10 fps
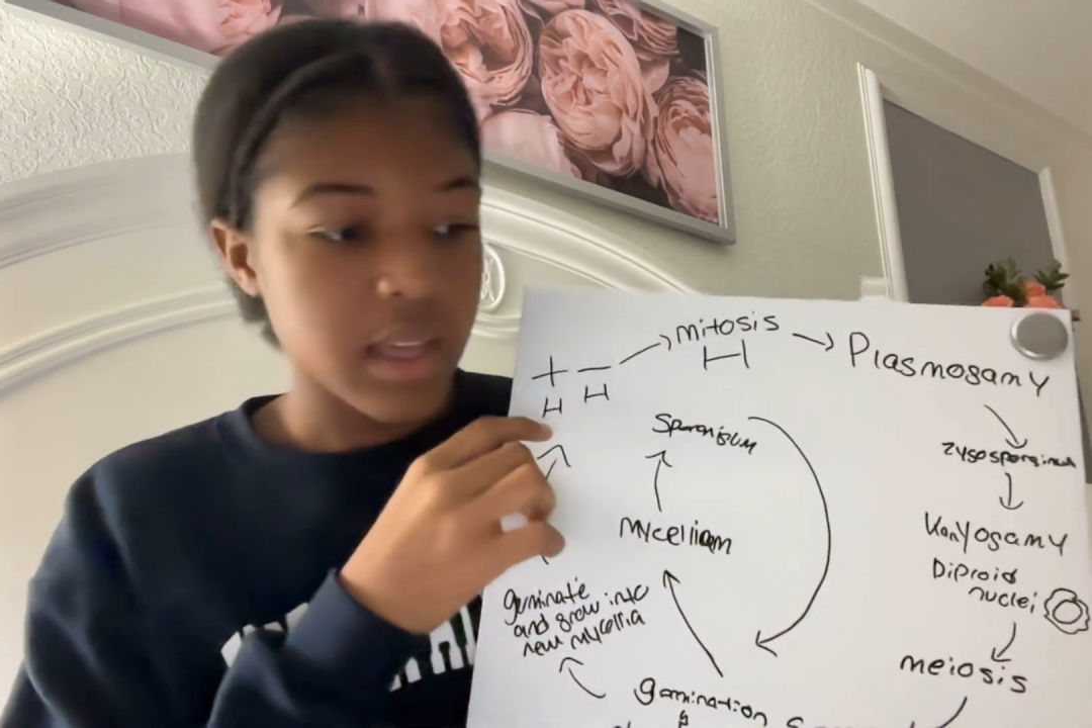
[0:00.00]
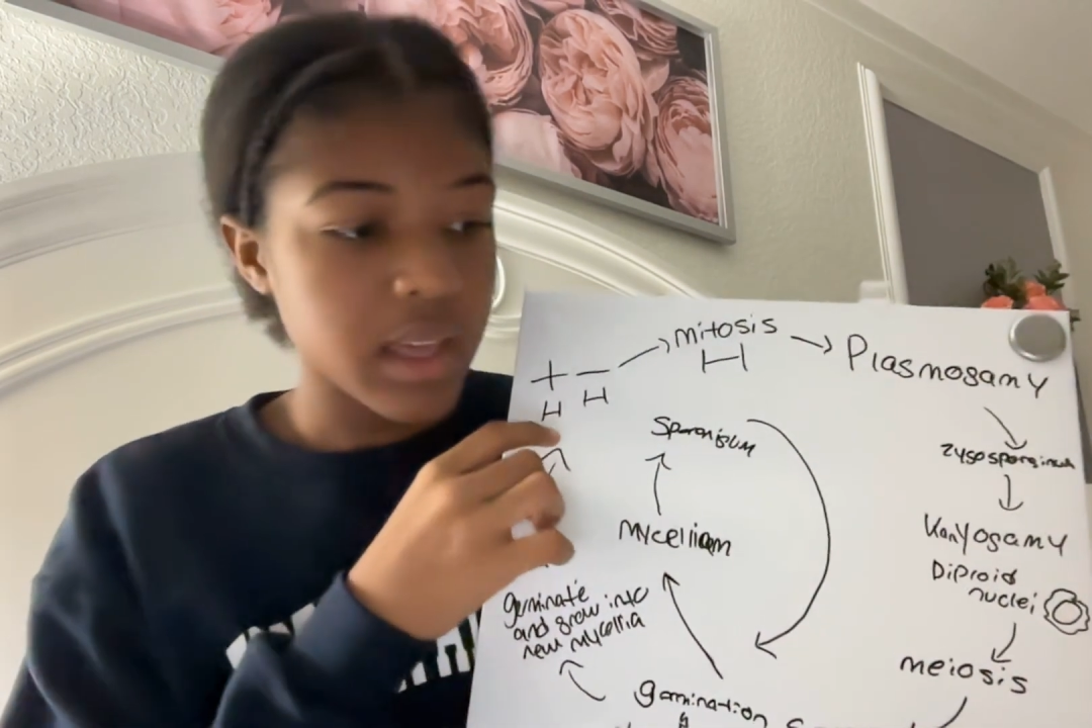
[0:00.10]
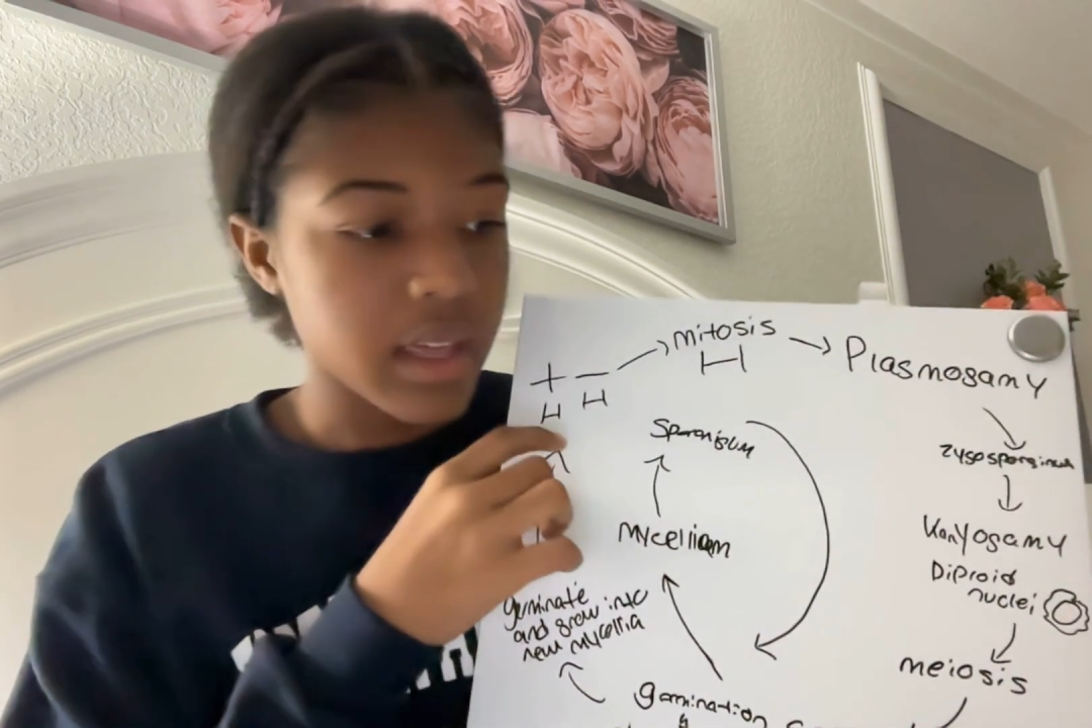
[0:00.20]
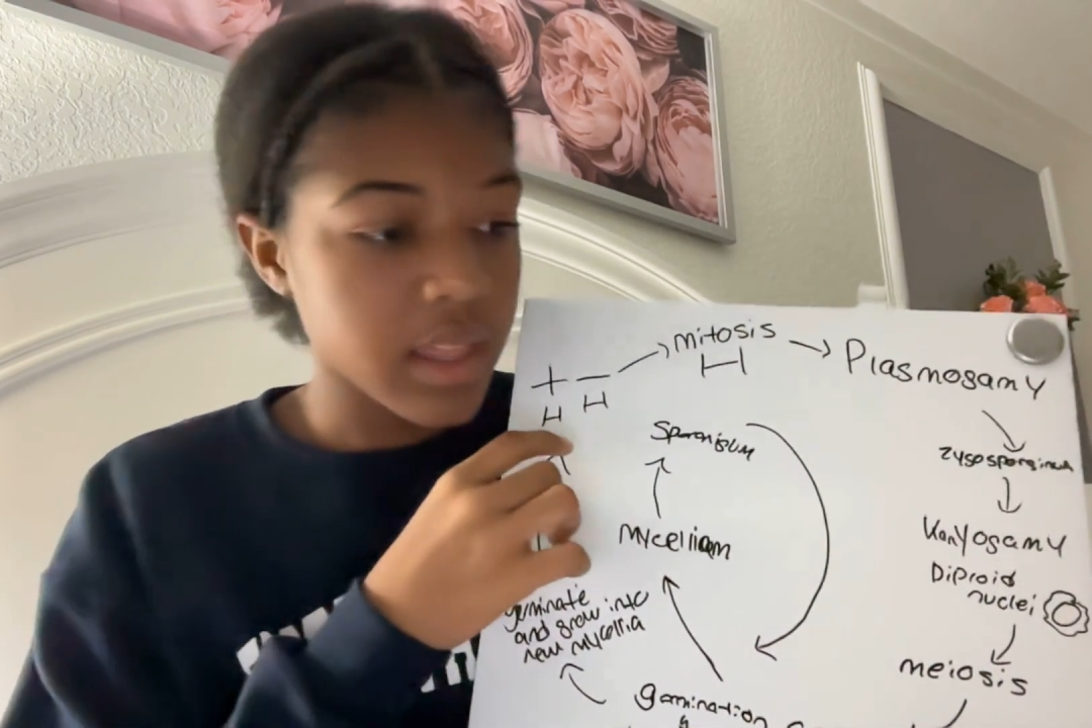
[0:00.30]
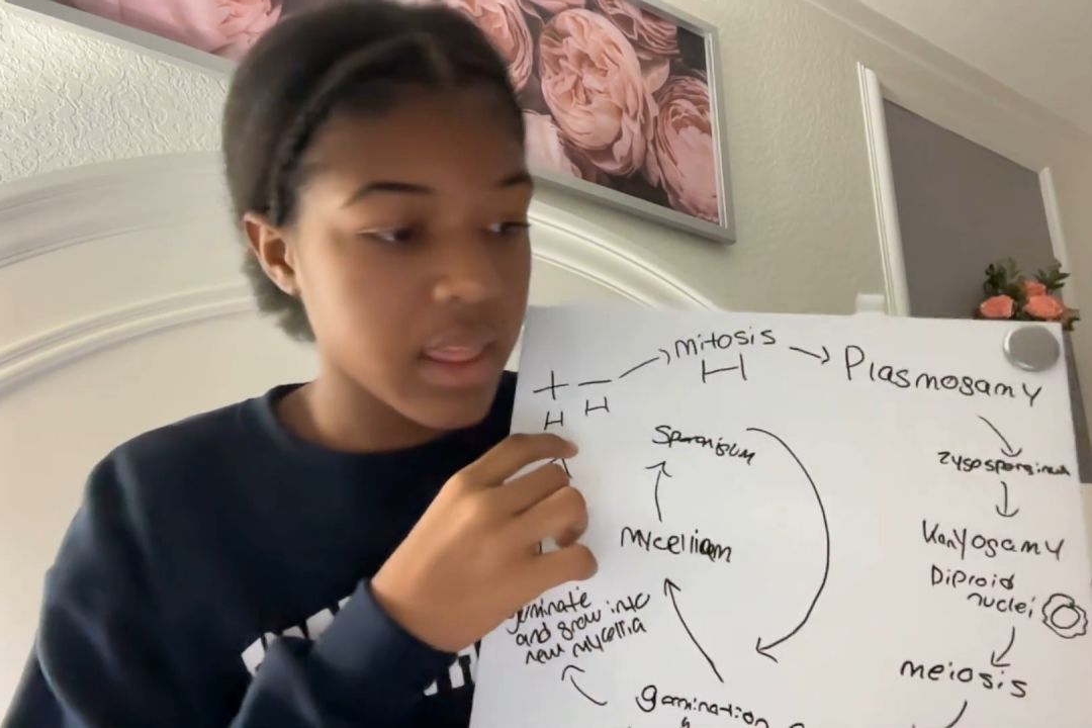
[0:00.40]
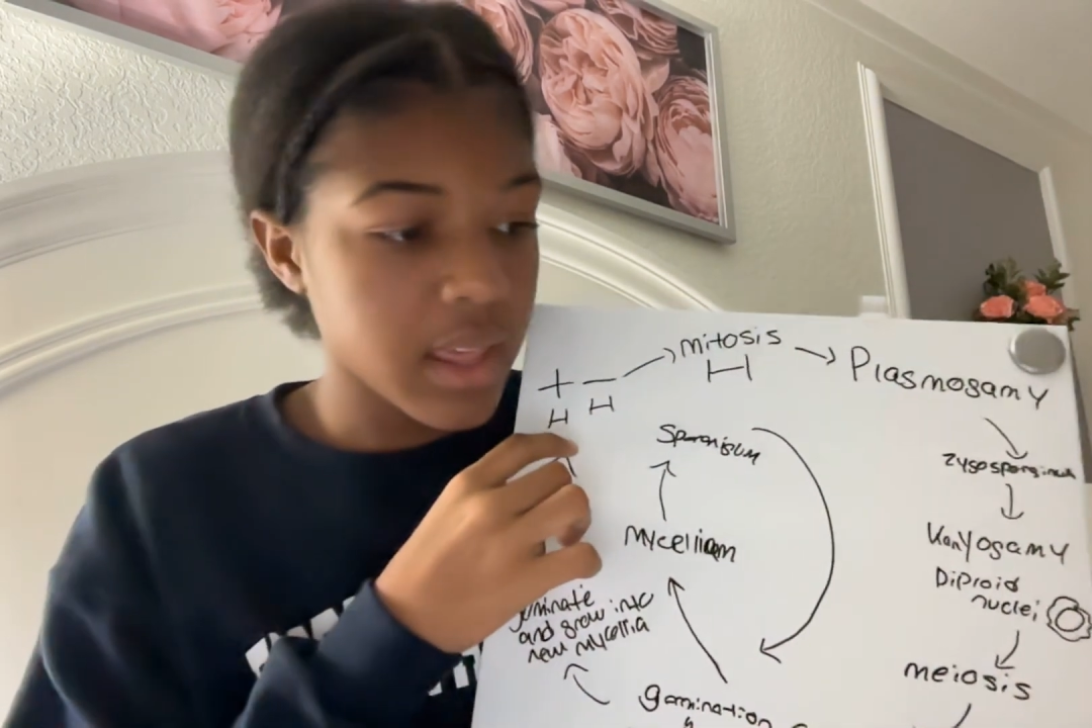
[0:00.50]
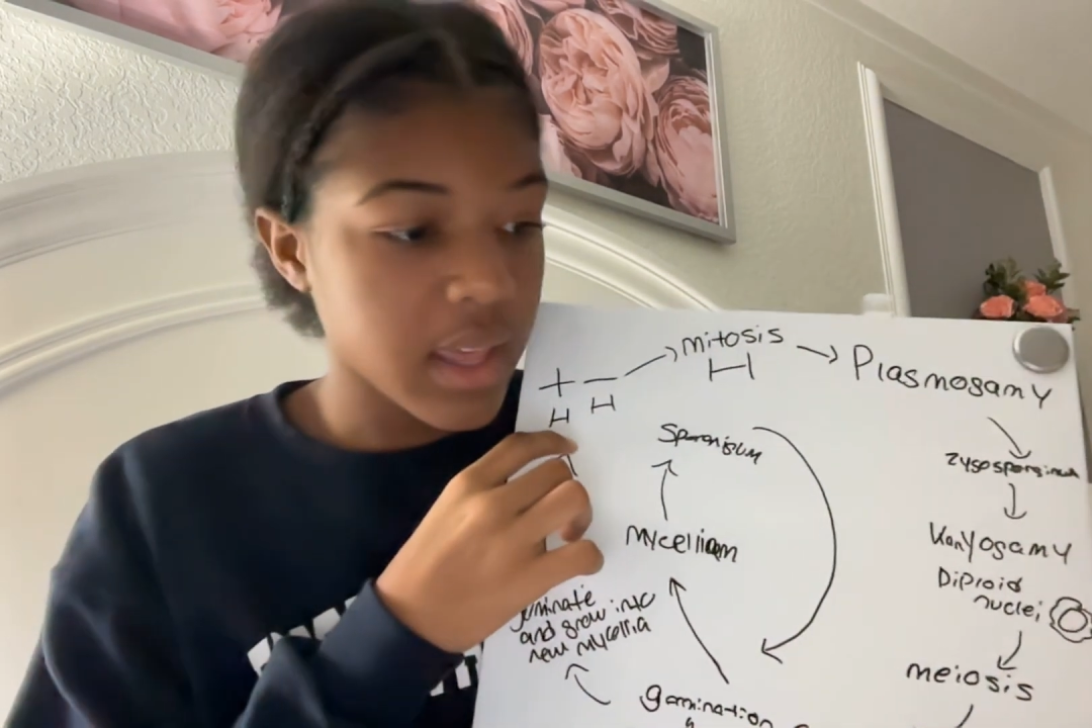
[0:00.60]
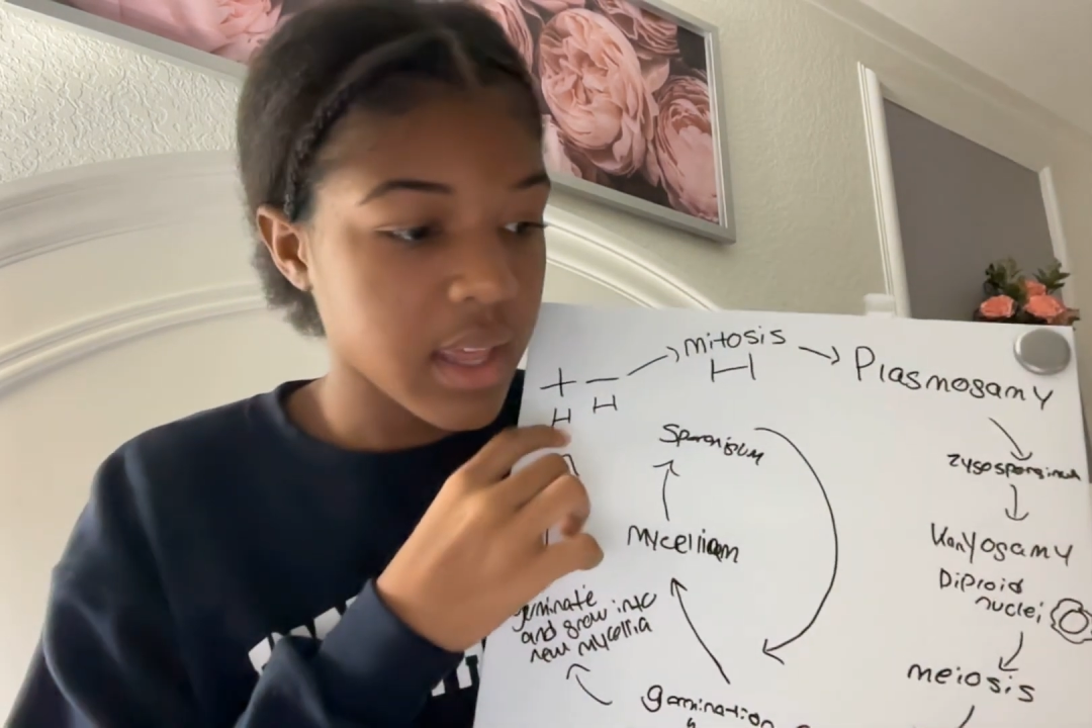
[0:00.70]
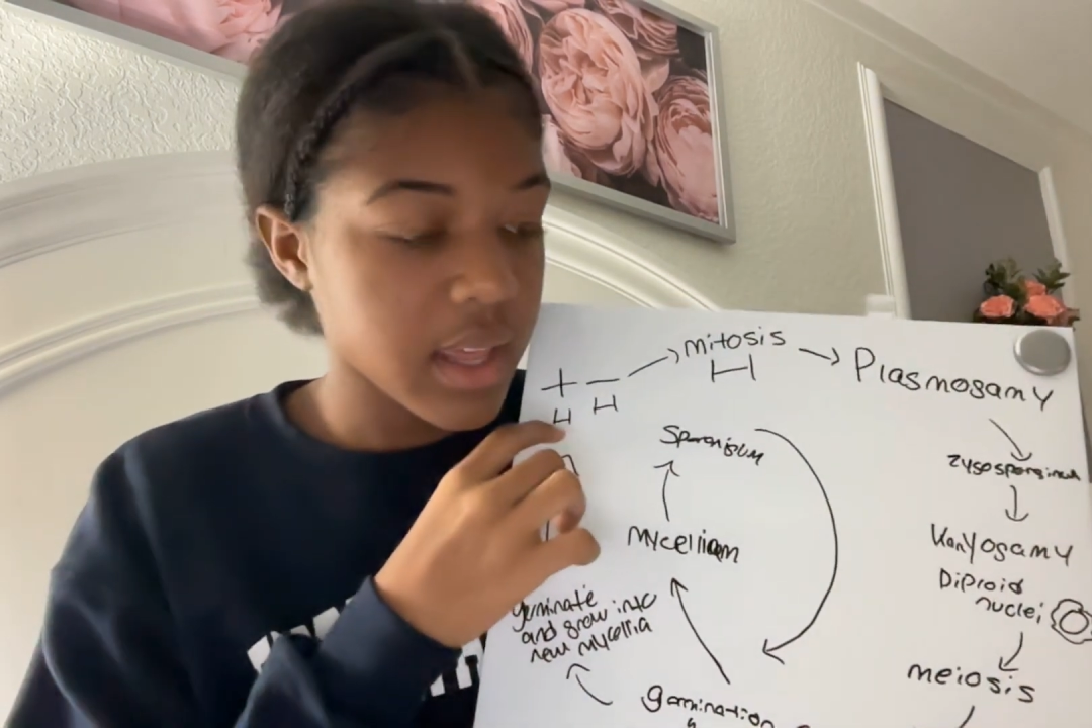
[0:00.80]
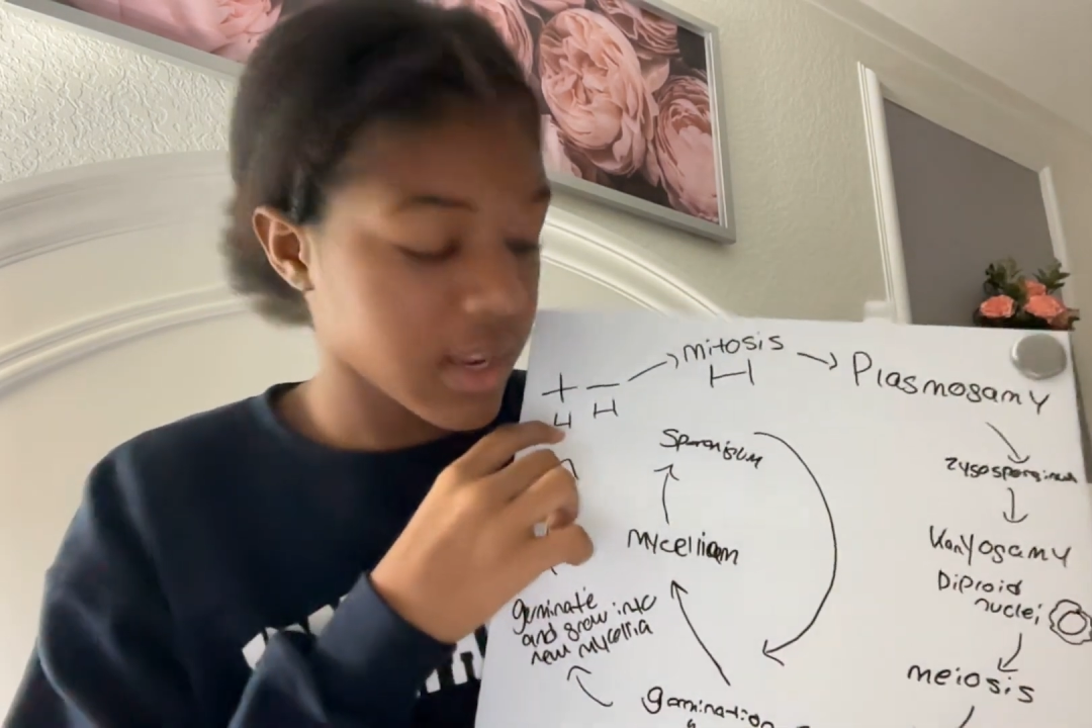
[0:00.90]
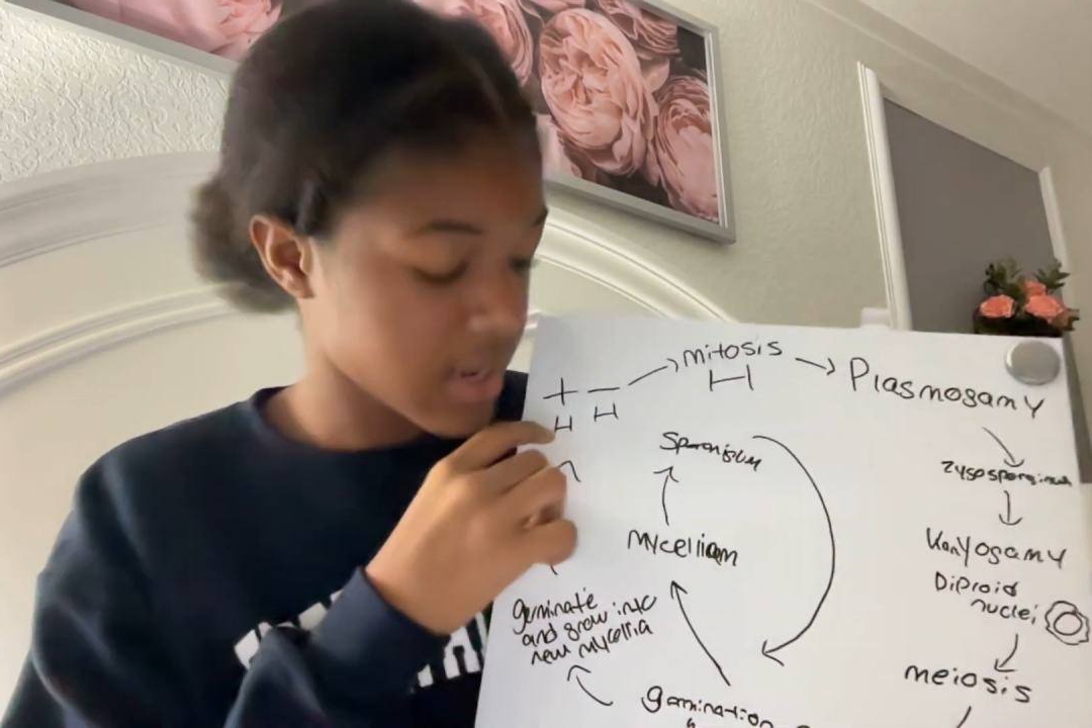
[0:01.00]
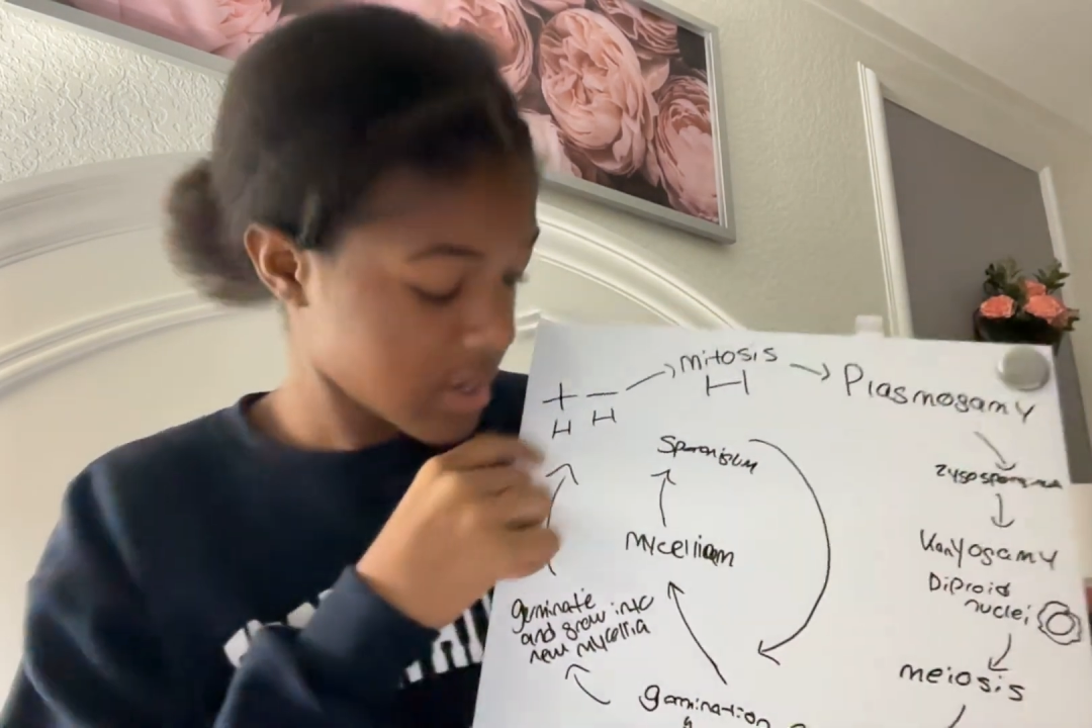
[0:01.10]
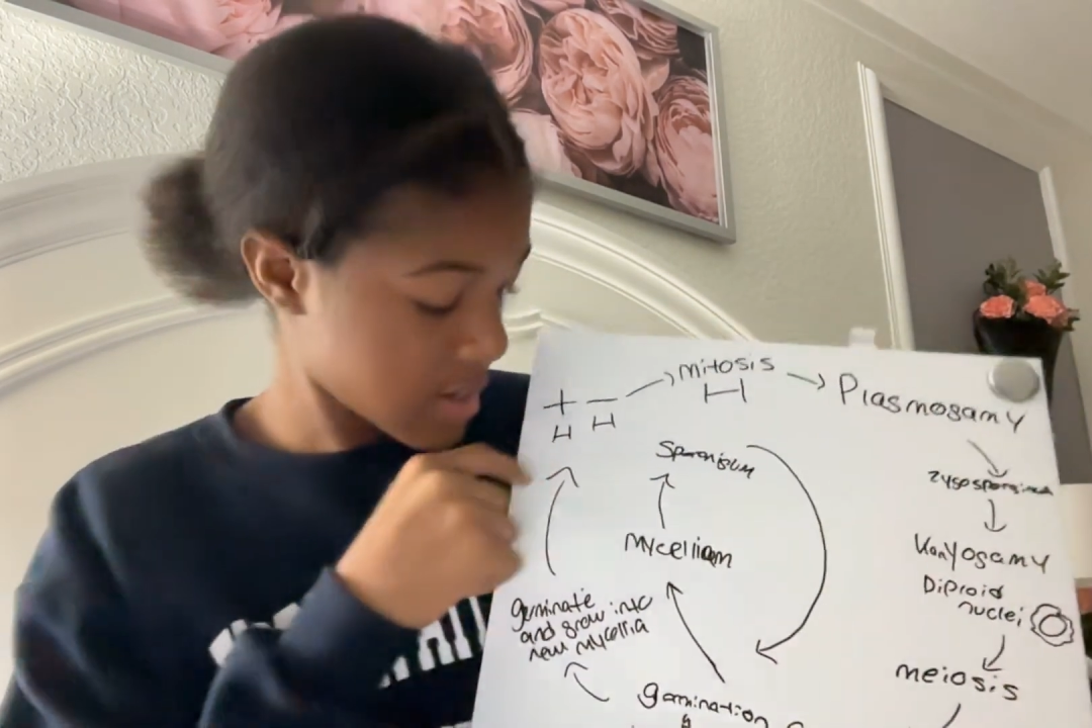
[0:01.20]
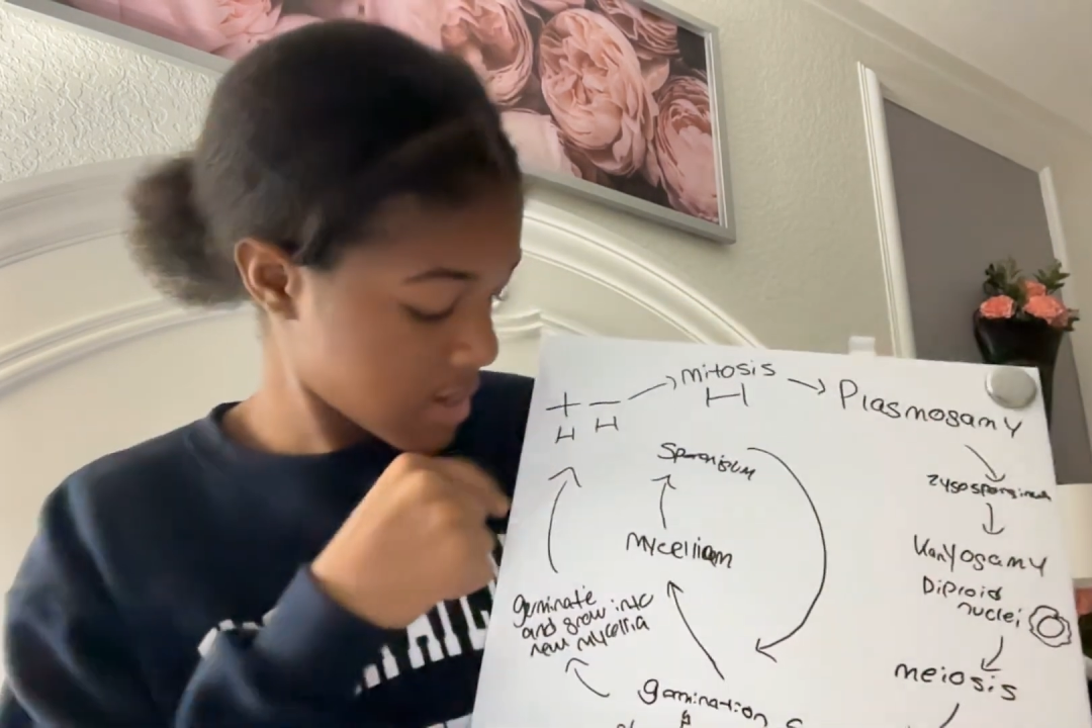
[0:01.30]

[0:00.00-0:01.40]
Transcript: And then